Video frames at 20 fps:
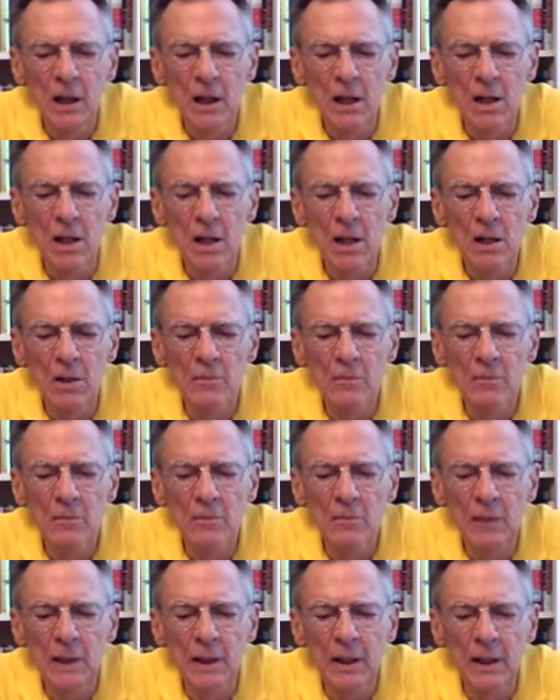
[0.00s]
uh,
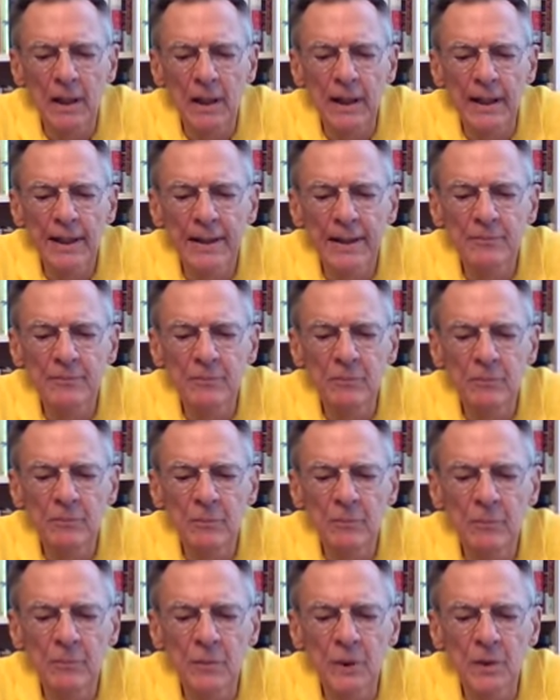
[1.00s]
I,
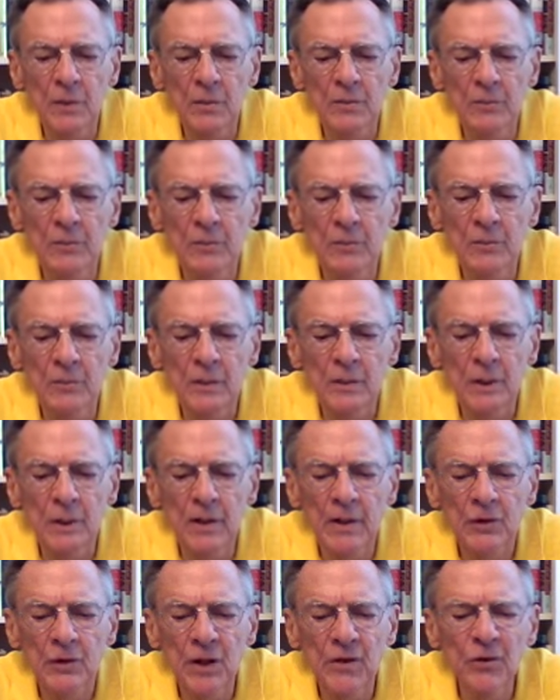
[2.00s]
uh,
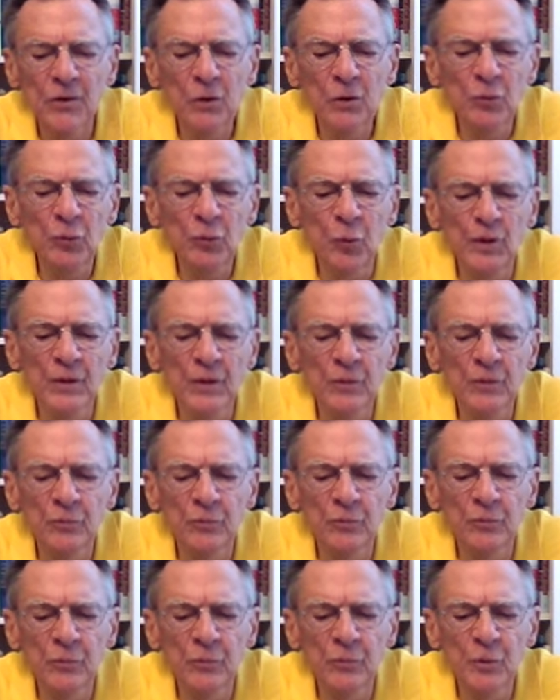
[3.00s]
as, as if when,
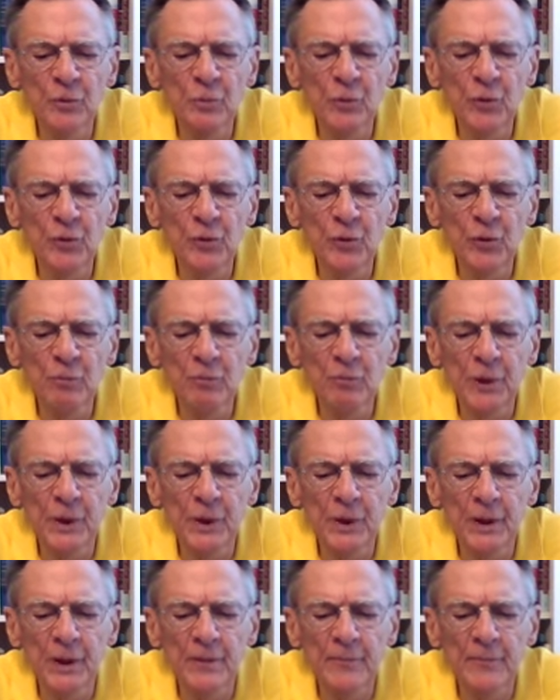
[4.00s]
when Bishop
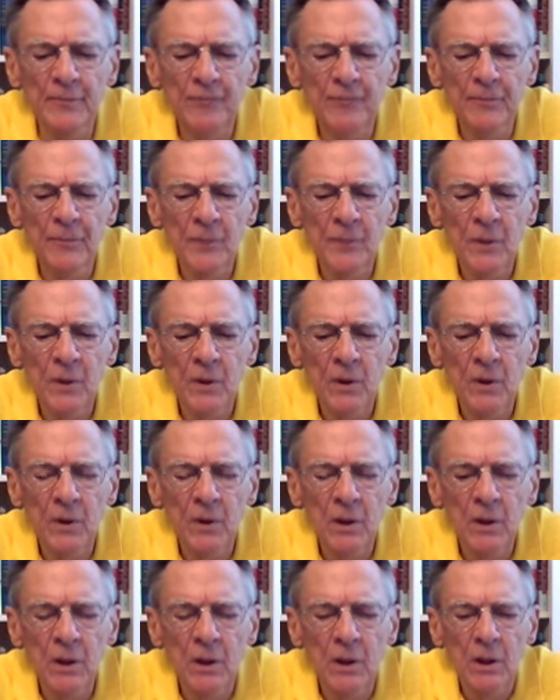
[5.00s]
uh,
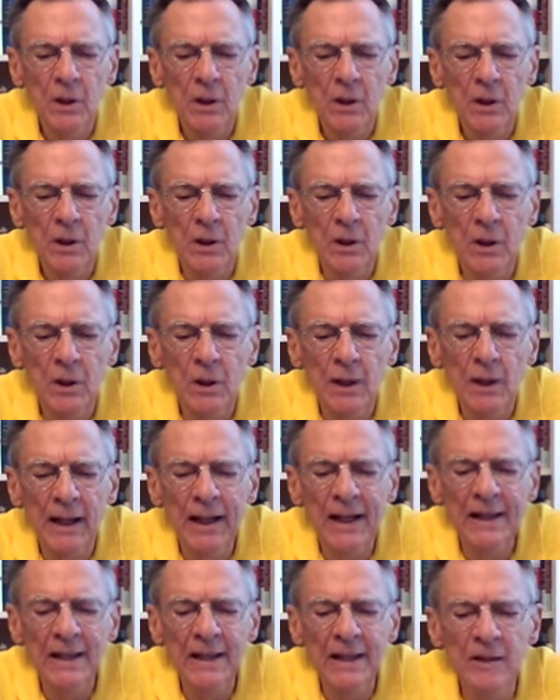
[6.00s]
uh
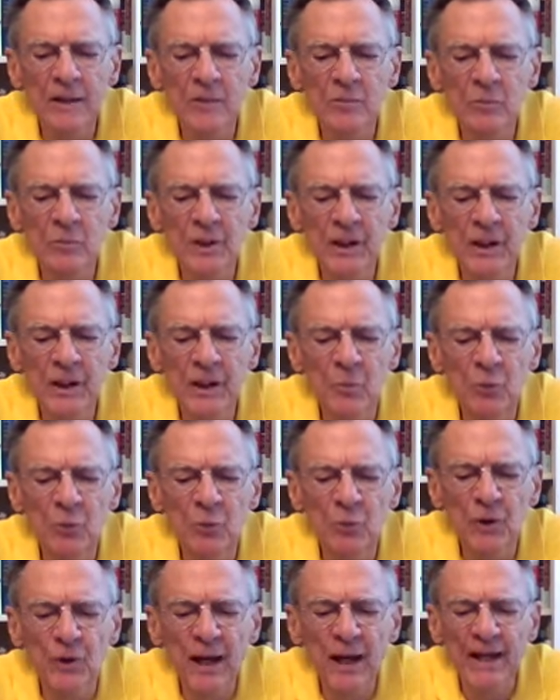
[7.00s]
Allin became the
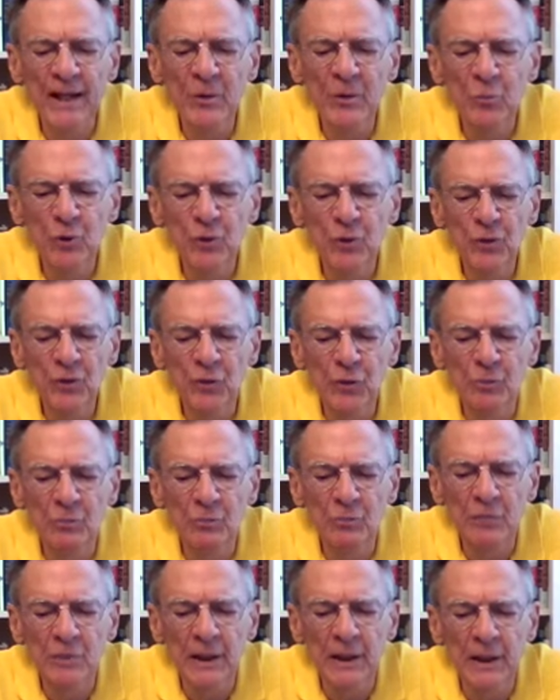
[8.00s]
presiding bishop,
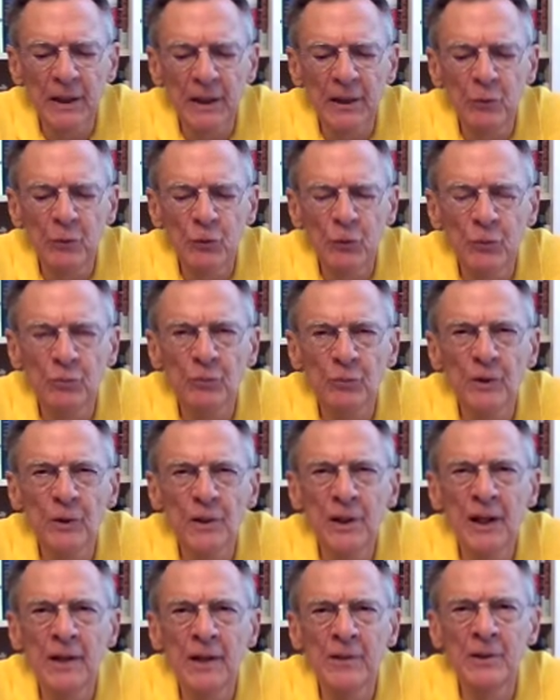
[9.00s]
I was,
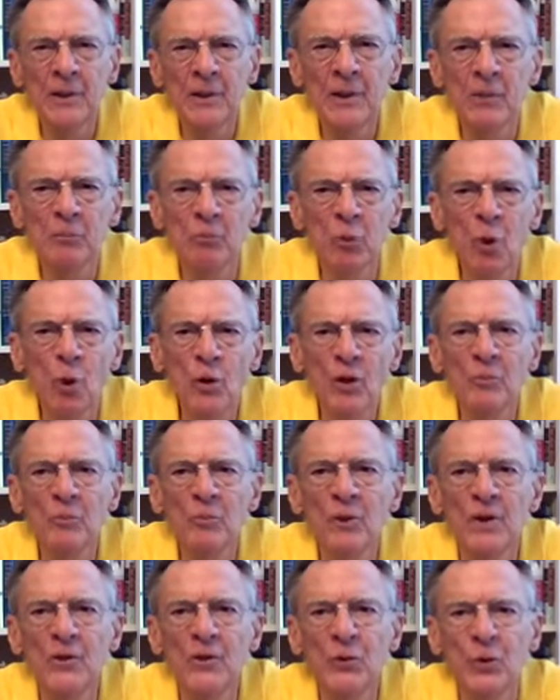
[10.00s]
he, he appointed
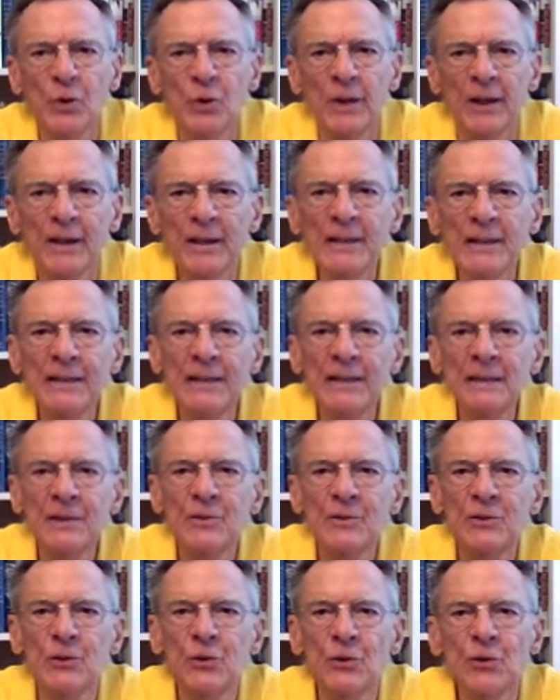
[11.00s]
me to a,
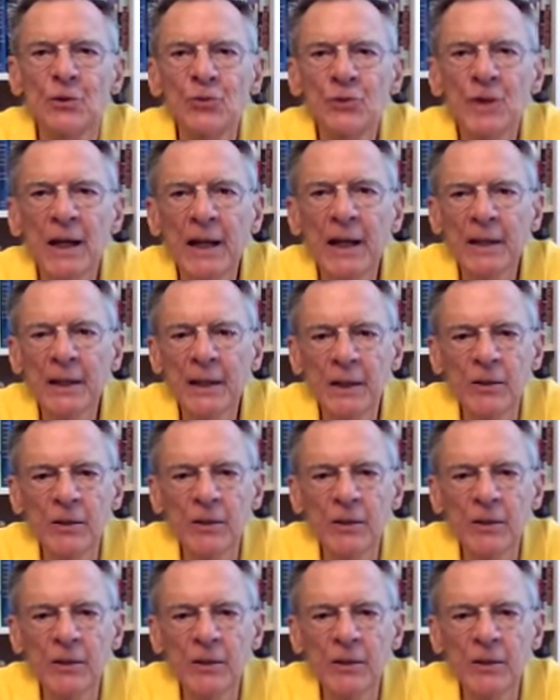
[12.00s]
to the Standing